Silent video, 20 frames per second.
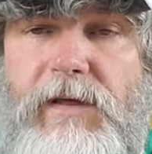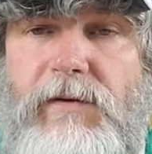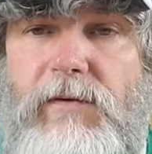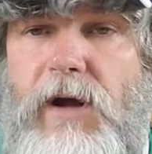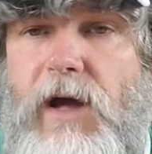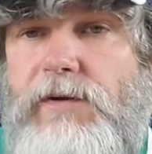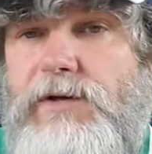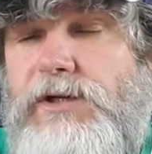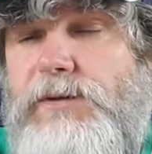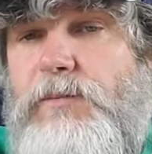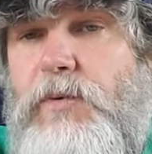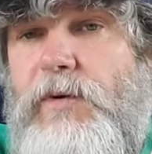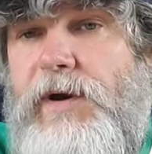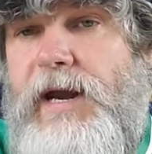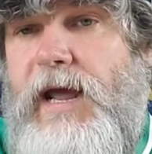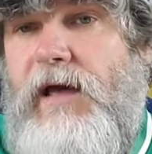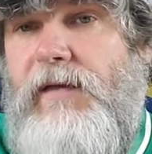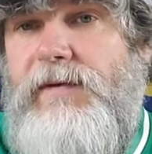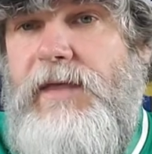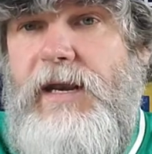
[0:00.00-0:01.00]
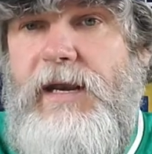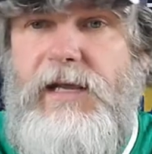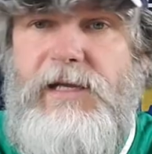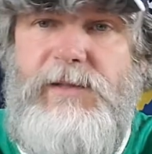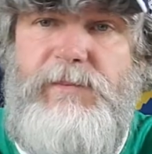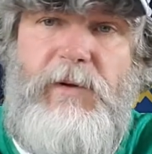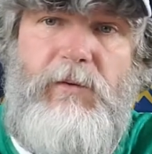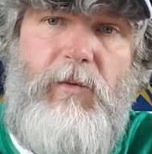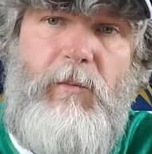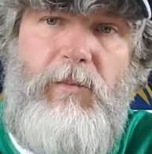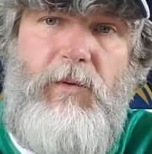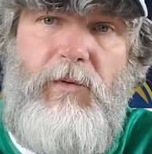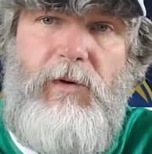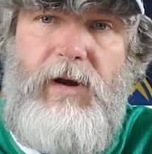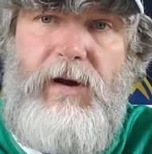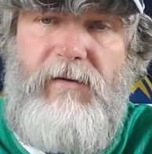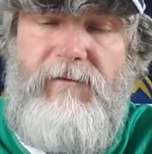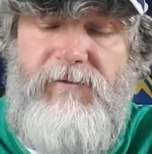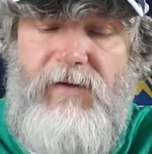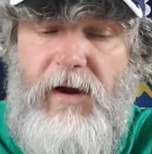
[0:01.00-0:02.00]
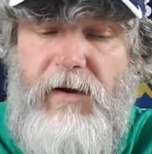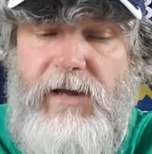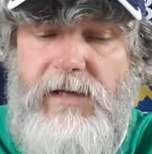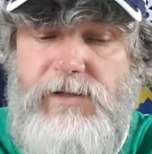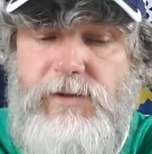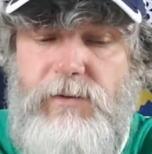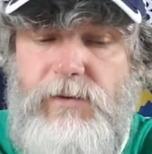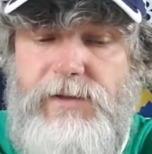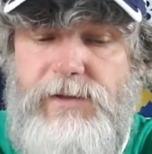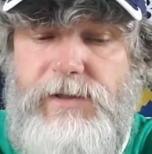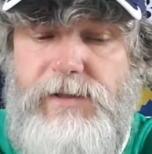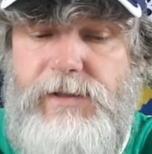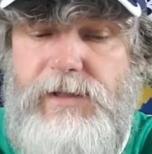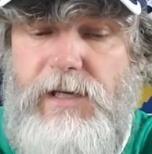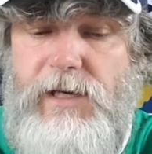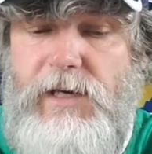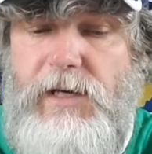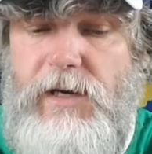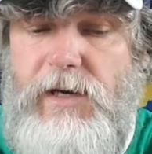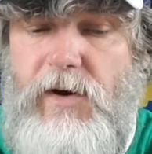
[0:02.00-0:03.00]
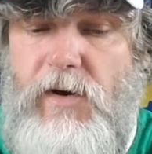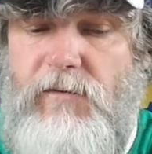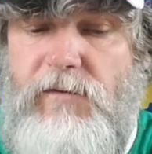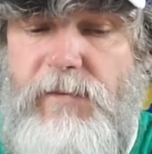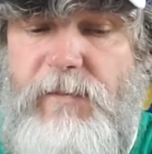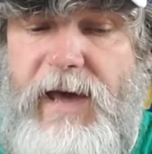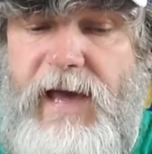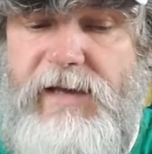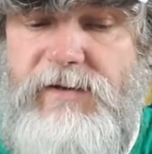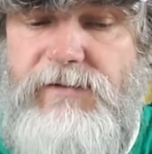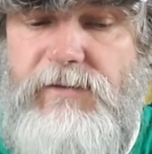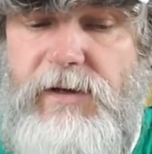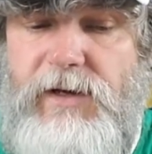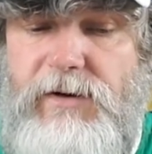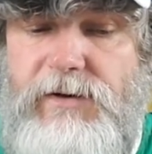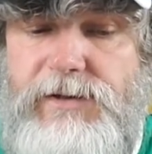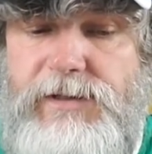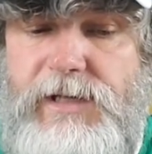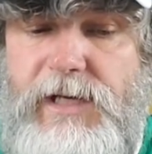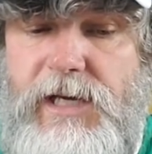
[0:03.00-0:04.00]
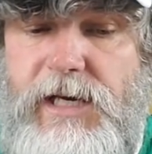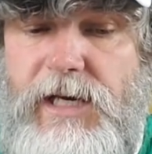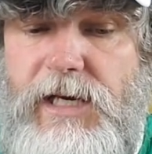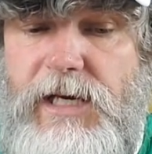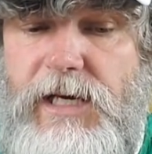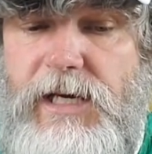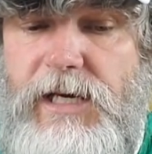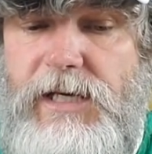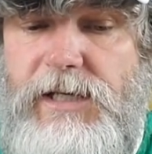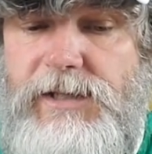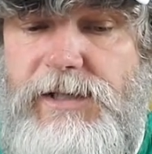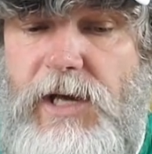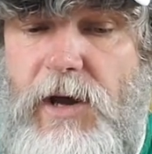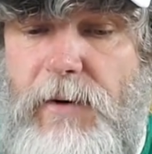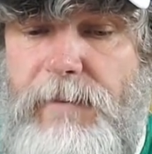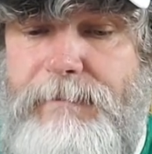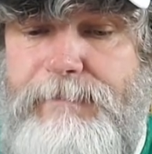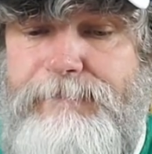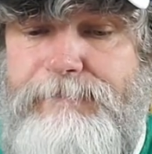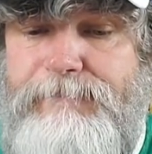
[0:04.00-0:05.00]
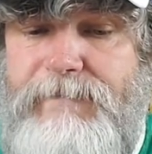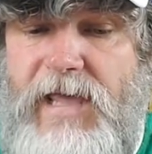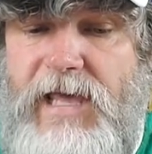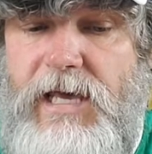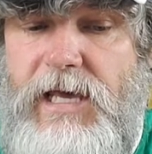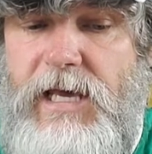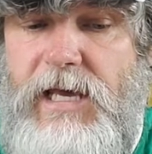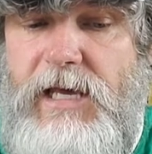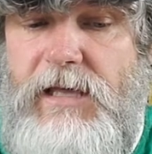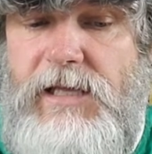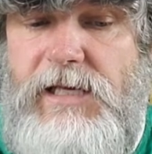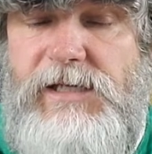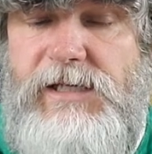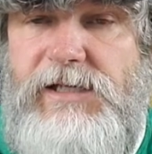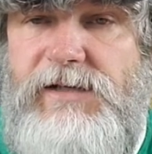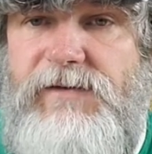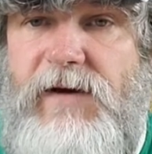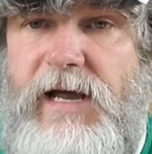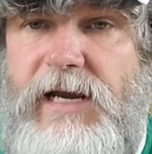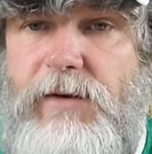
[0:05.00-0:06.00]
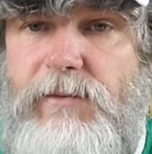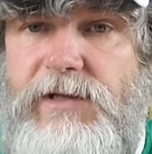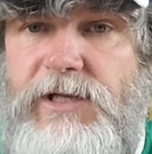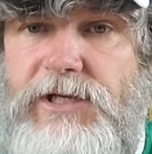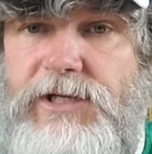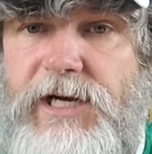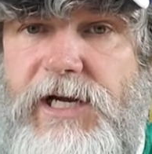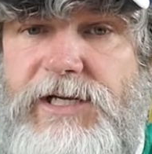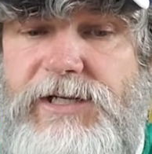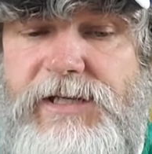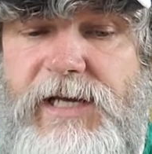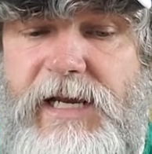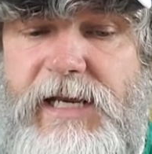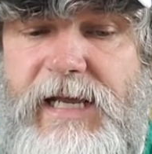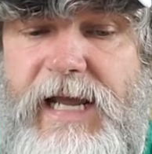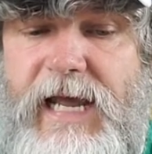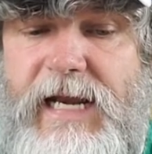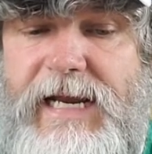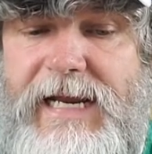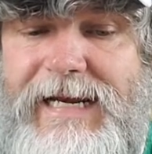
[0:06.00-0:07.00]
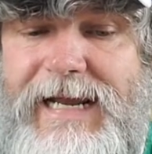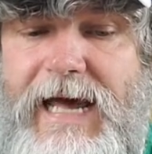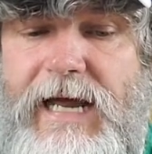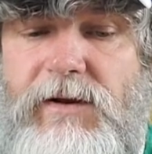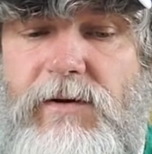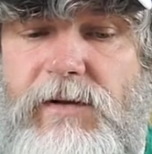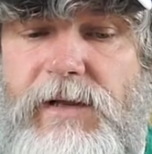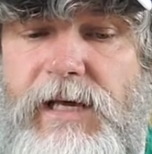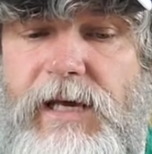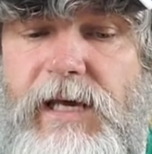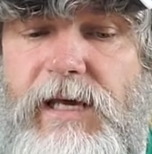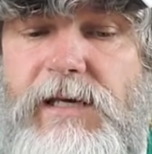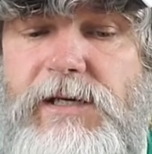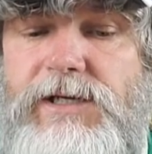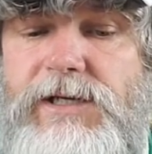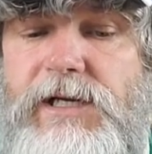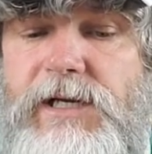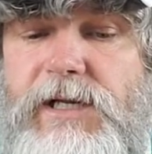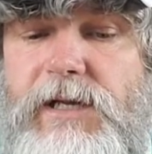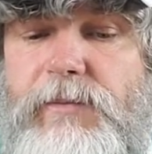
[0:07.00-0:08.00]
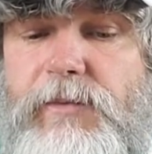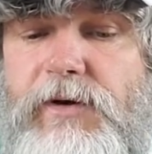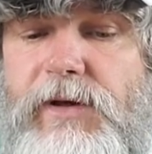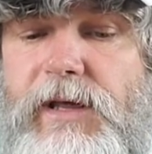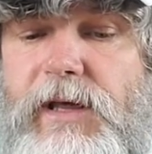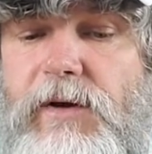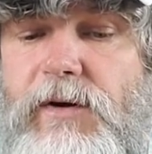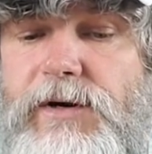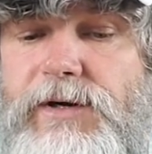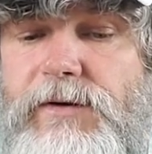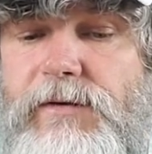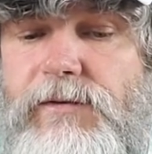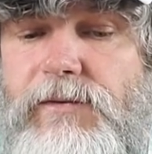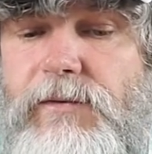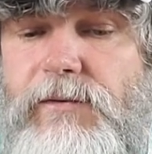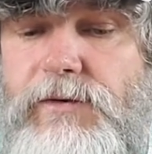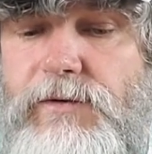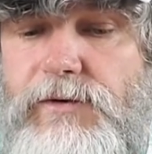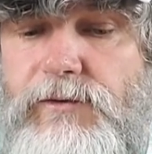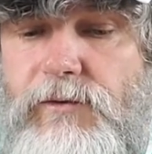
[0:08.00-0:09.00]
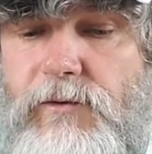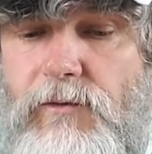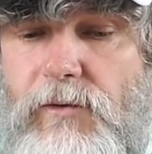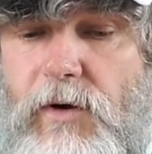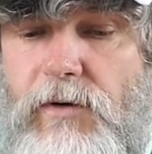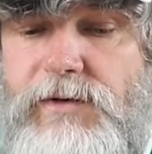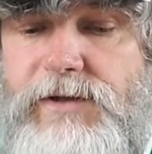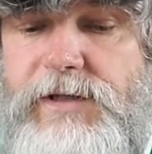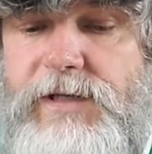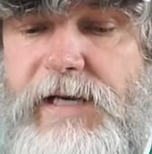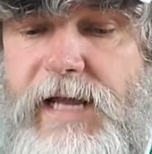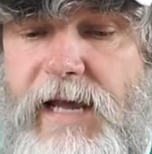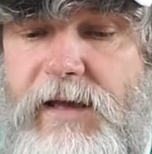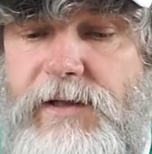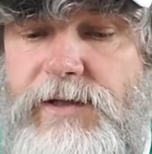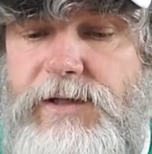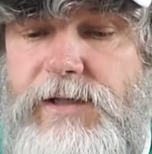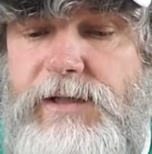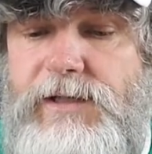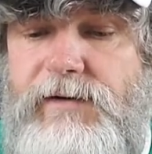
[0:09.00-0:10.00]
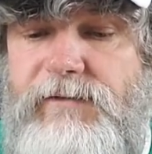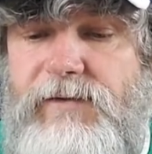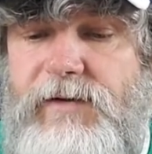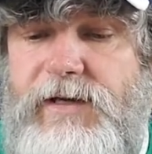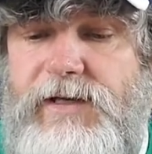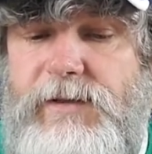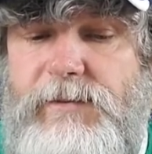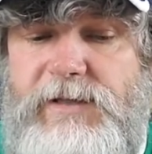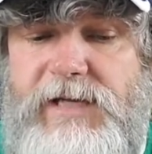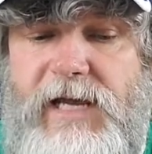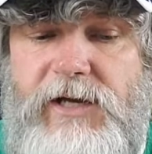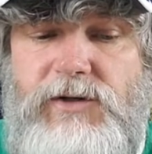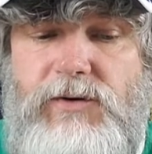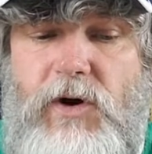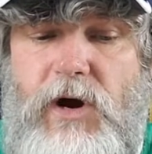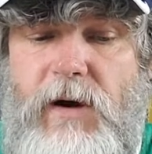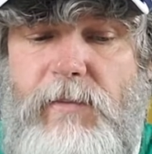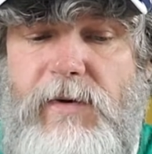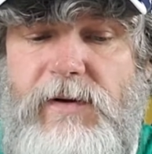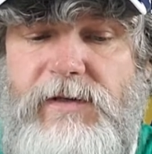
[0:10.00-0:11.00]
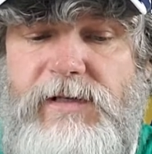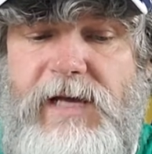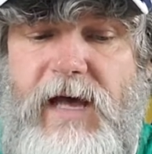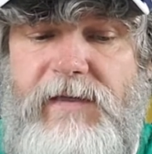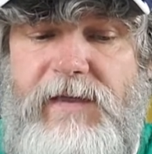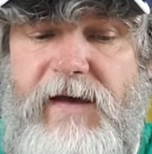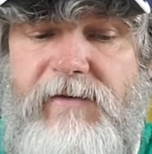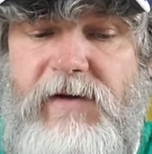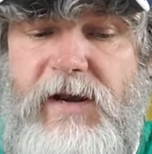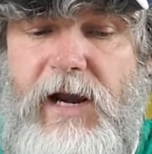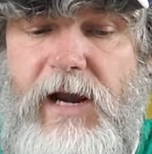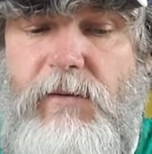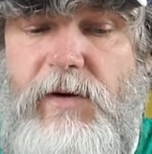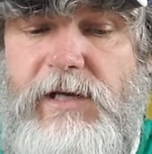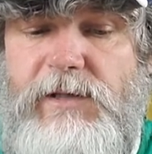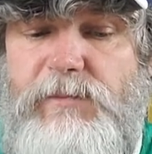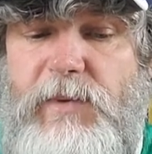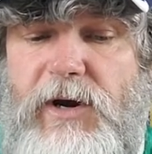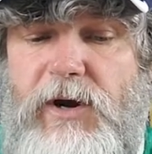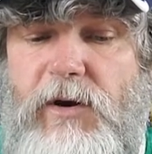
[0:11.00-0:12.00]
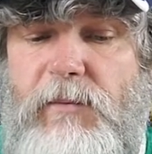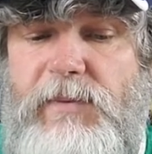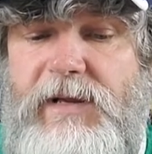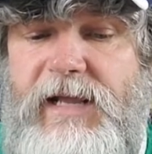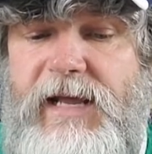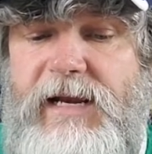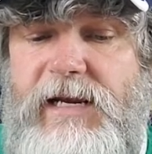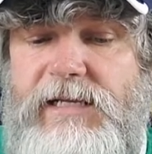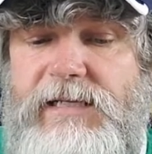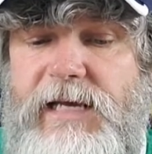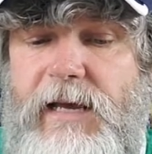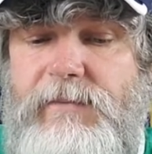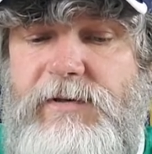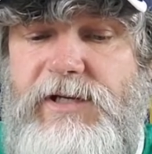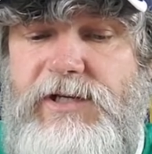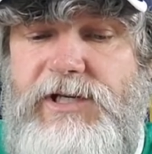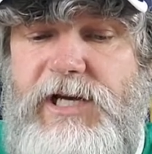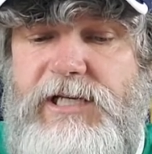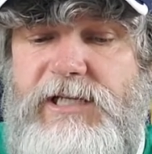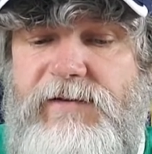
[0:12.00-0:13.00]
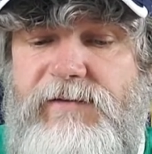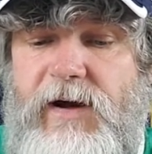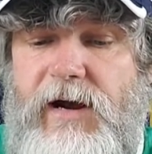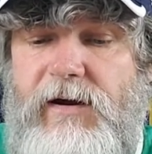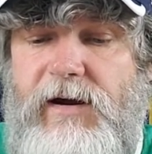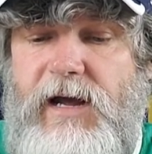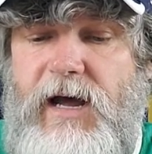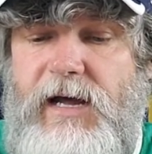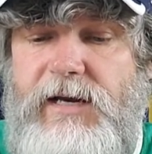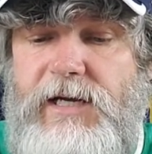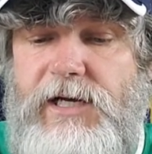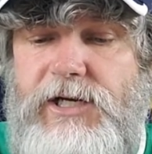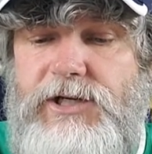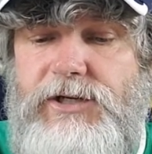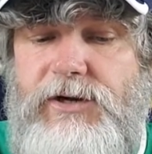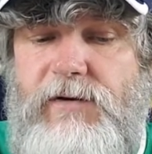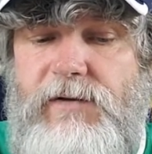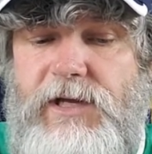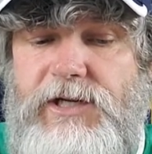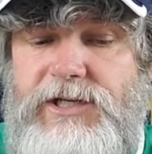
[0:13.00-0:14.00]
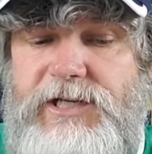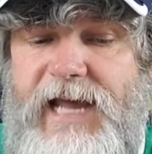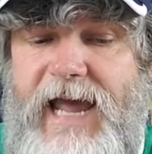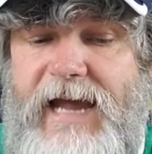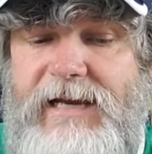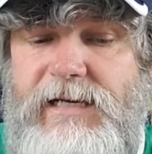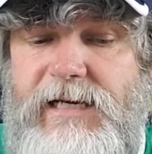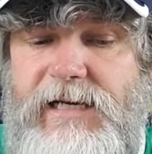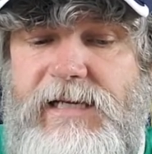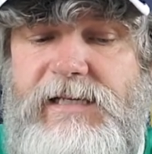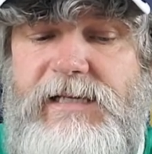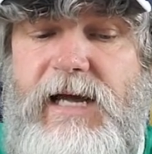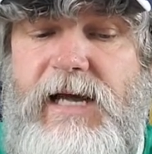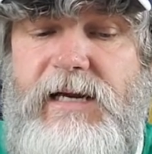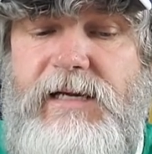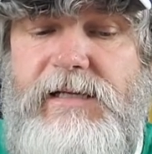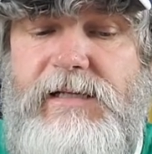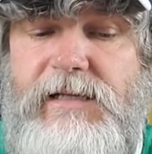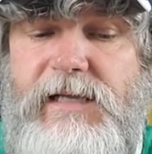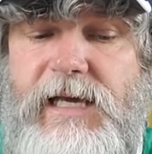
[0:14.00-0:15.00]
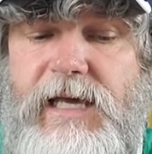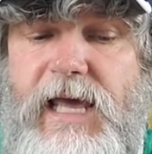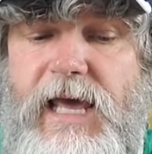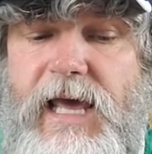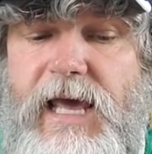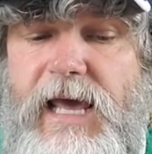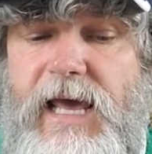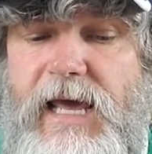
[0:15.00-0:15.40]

either. I'll just point out that it has been reported in various sources over the past few years. So, this is finally what the judge said in the end. And not only is she deliberately or through gross negligence inflict substantial harm on South African Airways, but her belated attempts to justify her conduct show that she acted dishonestly,